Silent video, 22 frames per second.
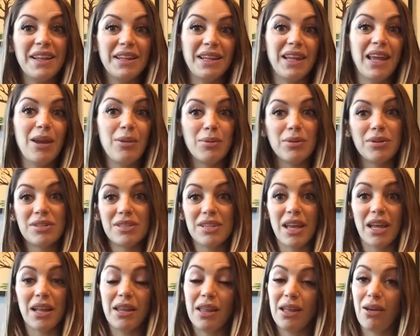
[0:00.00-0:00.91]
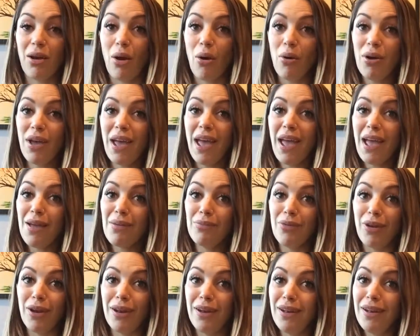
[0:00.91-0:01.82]
labor and saying like, okay,
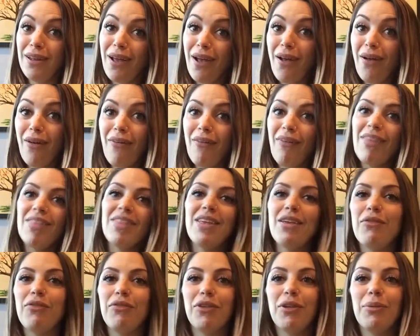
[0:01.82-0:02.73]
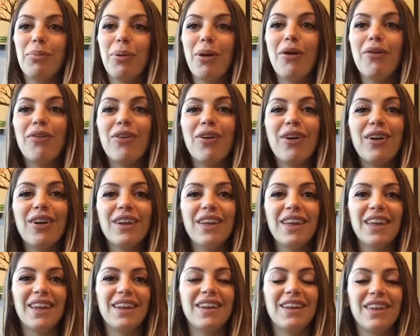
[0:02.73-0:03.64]
I'm ready to go, and they flip over
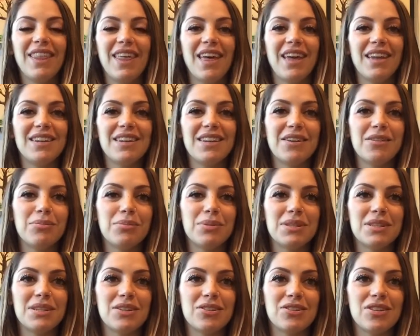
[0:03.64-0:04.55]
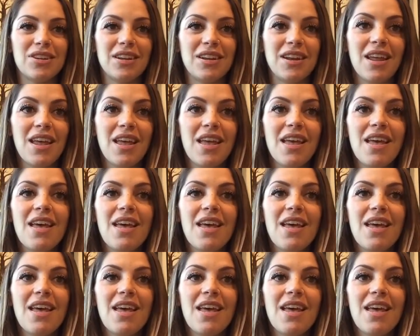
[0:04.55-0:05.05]
and get in the head down position.